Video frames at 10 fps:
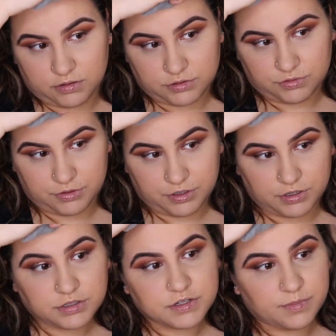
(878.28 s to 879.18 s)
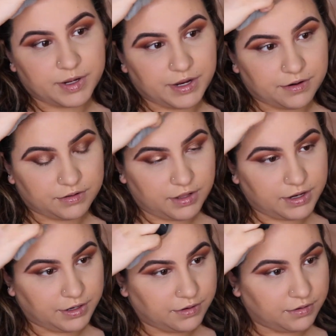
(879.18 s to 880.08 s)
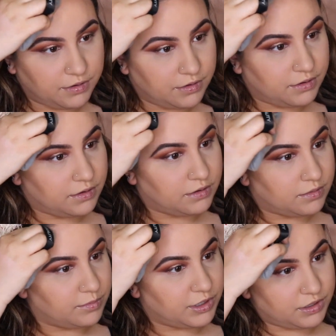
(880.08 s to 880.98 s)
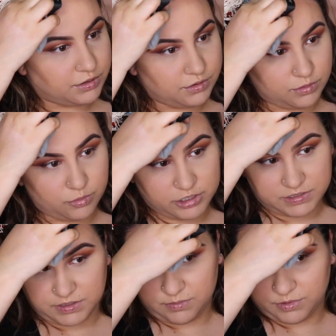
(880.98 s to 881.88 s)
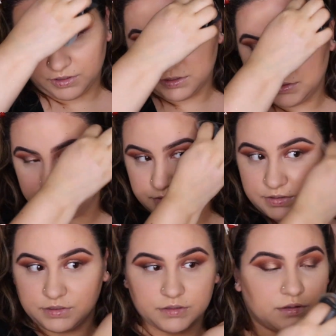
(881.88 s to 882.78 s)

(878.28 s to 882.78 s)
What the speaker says: Contouring into my hairline, make it look more seamless.